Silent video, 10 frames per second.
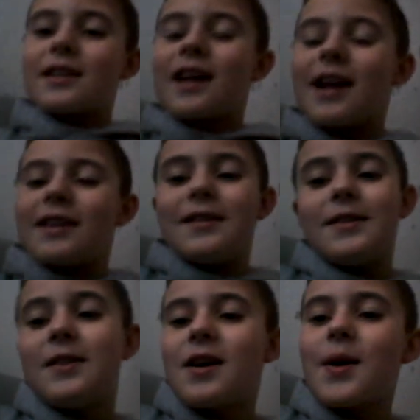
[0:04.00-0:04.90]
Guys,
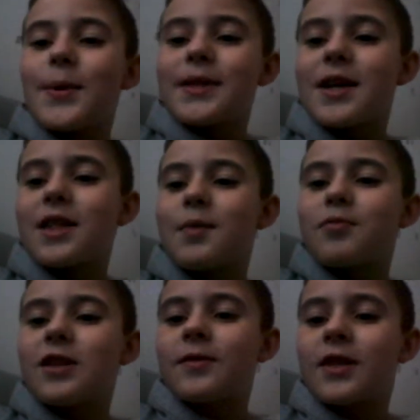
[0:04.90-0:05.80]
do you know how I said in the
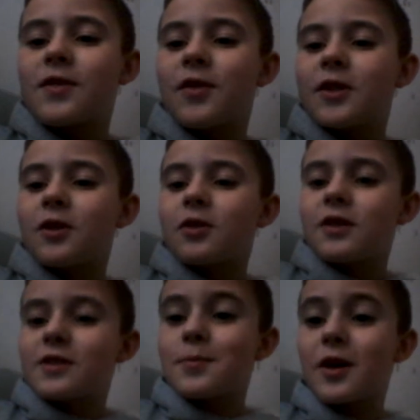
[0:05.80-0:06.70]
previous video,
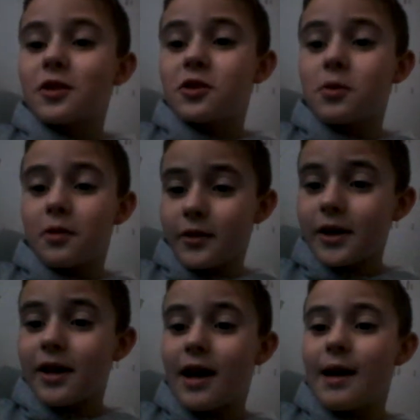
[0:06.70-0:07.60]
this is part two of
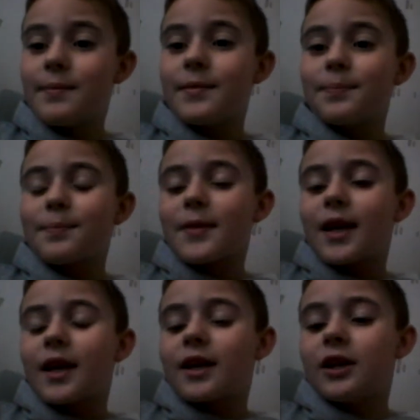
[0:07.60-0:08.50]
it, um,
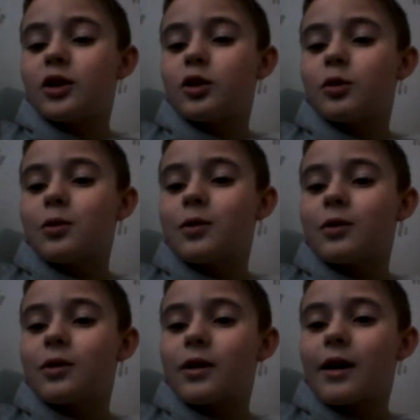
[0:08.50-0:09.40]
can you,
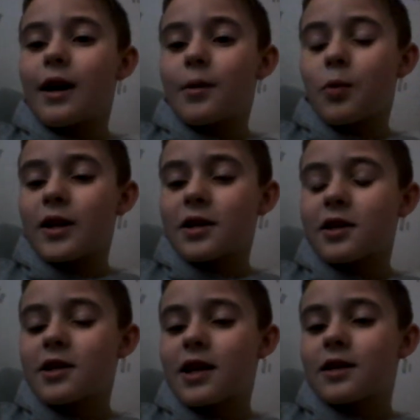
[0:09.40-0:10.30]
when I
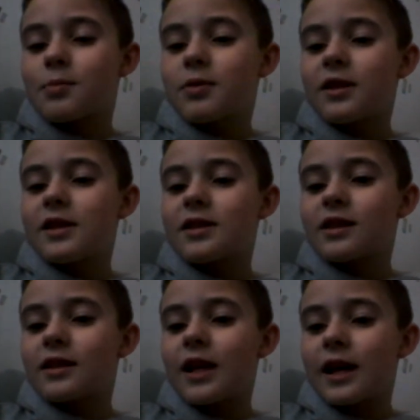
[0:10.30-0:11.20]
said please
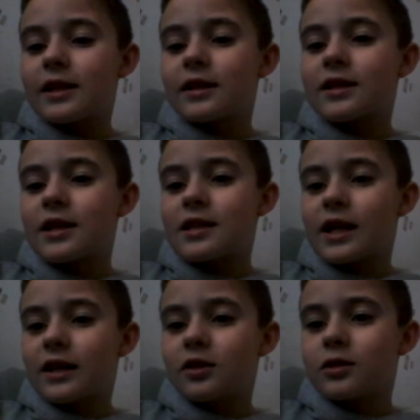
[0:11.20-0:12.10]
like,
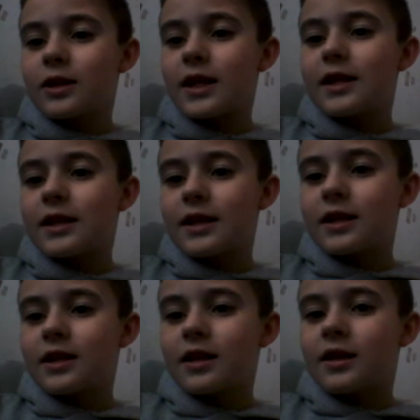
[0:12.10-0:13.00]
dislike, you're an
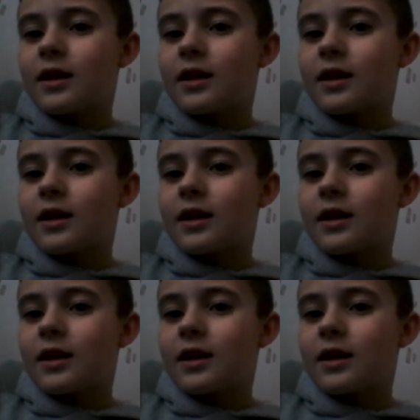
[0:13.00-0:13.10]
idiot,